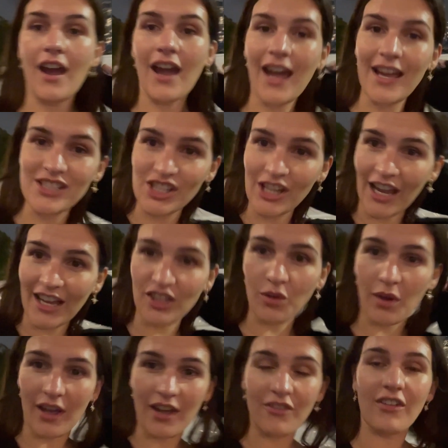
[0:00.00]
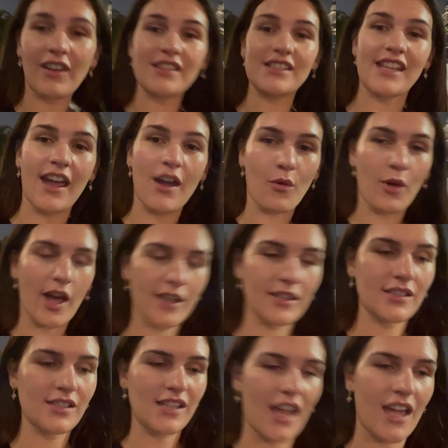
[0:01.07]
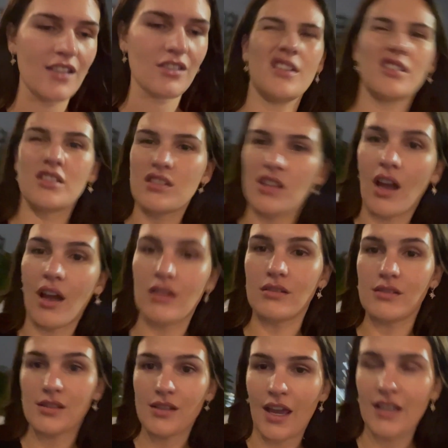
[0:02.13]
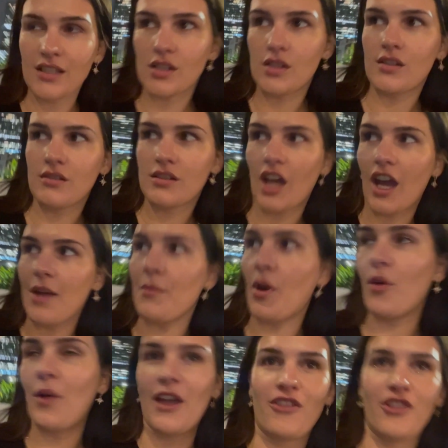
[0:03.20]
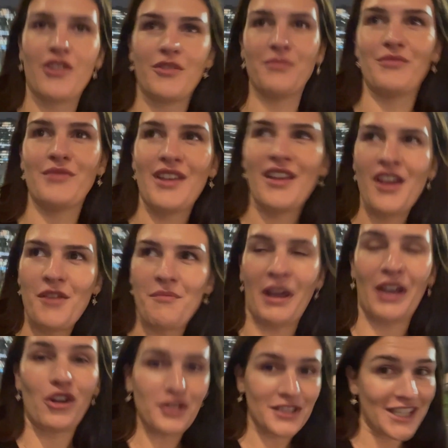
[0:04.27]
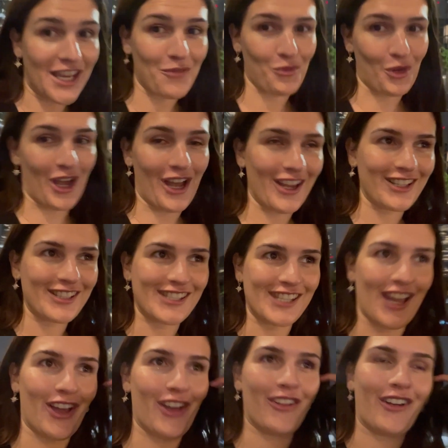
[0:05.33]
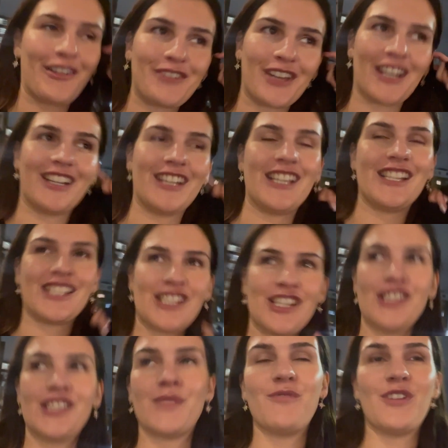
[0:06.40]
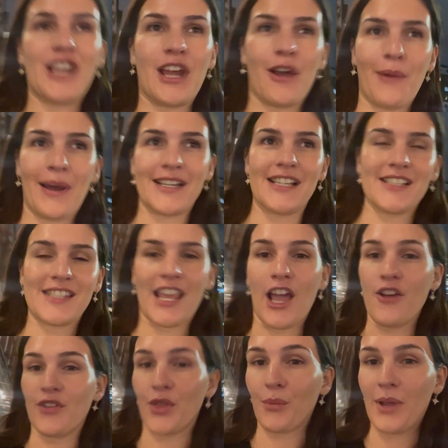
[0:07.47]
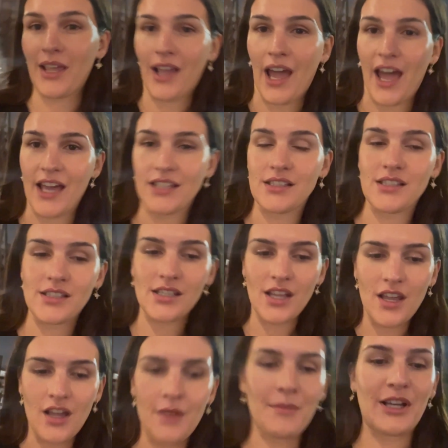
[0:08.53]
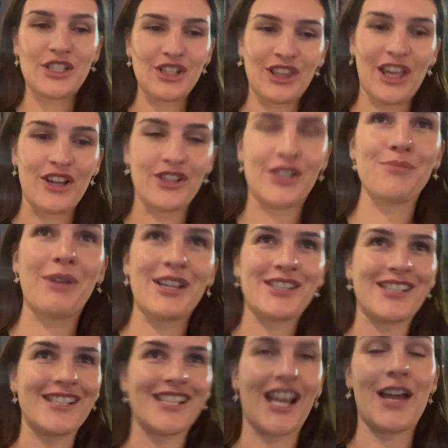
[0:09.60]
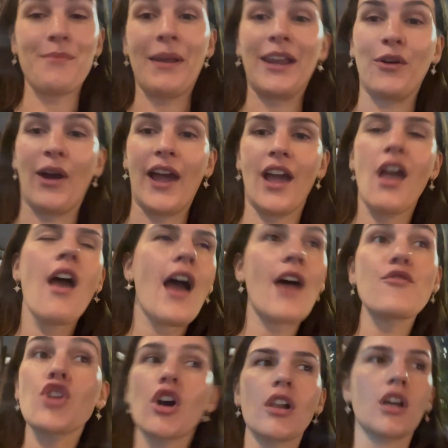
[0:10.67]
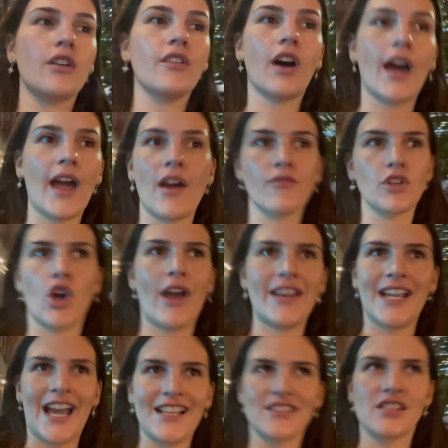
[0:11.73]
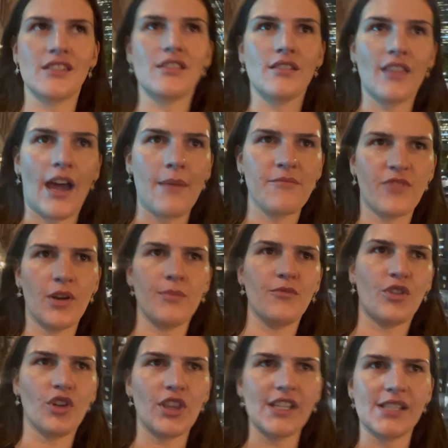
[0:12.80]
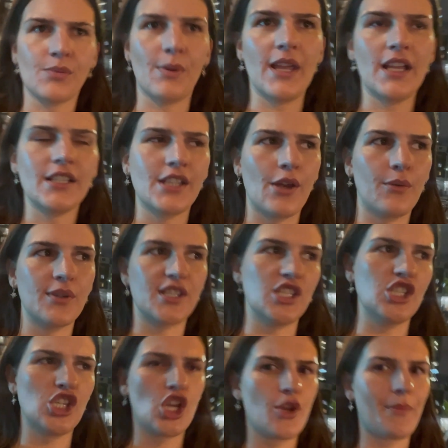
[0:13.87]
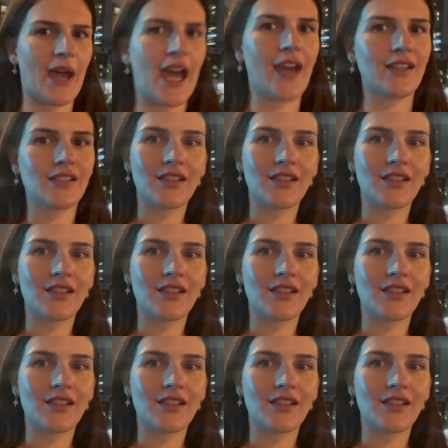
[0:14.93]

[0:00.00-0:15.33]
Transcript: Actually had quite a fun day at work today. It's just hard because it takes time away from my content work, so I'm gonna need to do some video edits over the weekend, but I do those most of the time anyway. I haven't got any ads that I'm filming for this week, so it wasn't too bad